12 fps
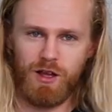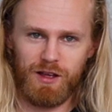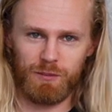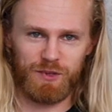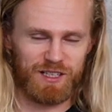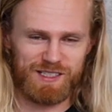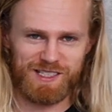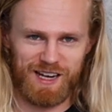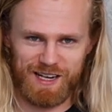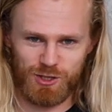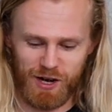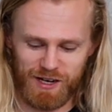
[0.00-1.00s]
I'm getting
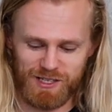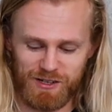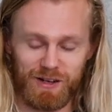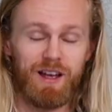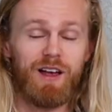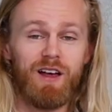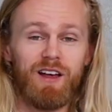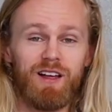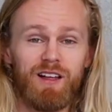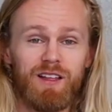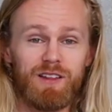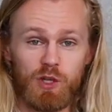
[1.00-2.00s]
sidetracked here.
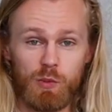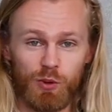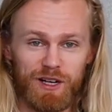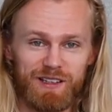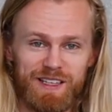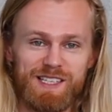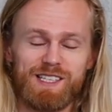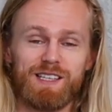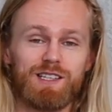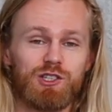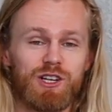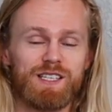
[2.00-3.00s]
You bring these
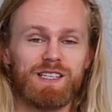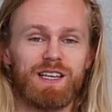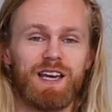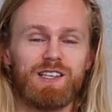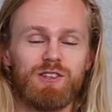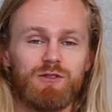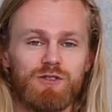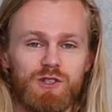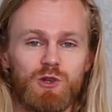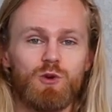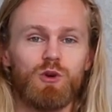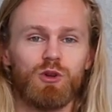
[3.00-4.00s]
things just in case you
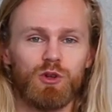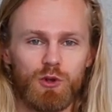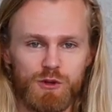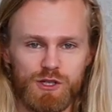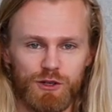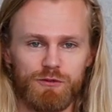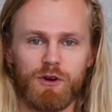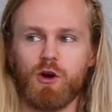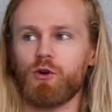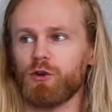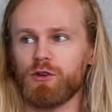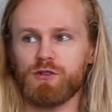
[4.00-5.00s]
do lose your
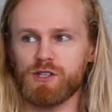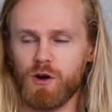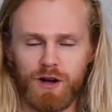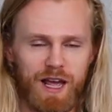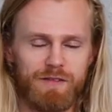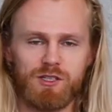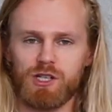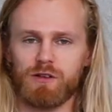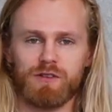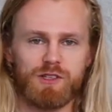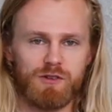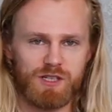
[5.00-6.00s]
phone or you don't have
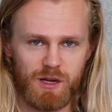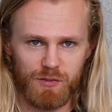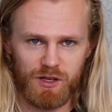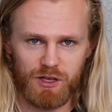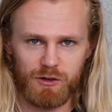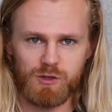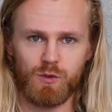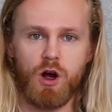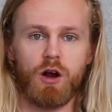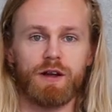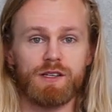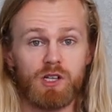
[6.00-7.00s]
service or something goes
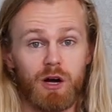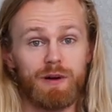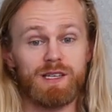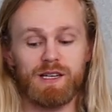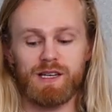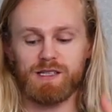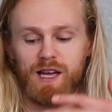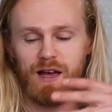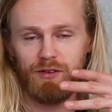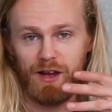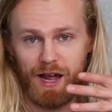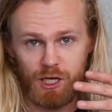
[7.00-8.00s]
wrong. It's always nice to
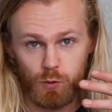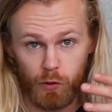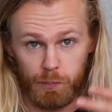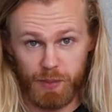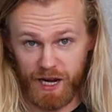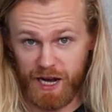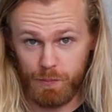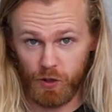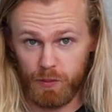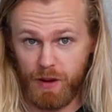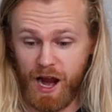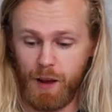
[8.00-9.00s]
have an actual
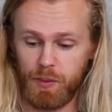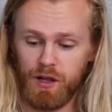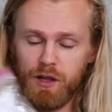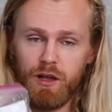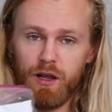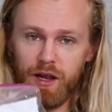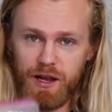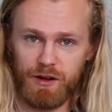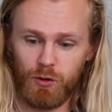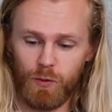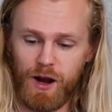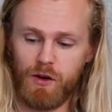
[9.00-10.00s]
paper map
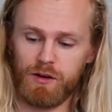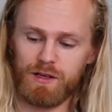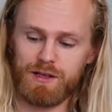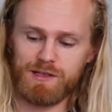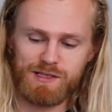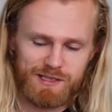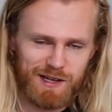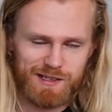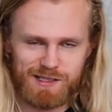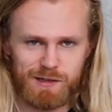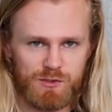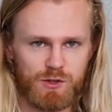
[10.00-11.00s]
and a route
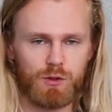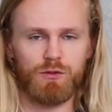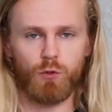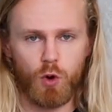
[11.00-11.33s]
inside some sort of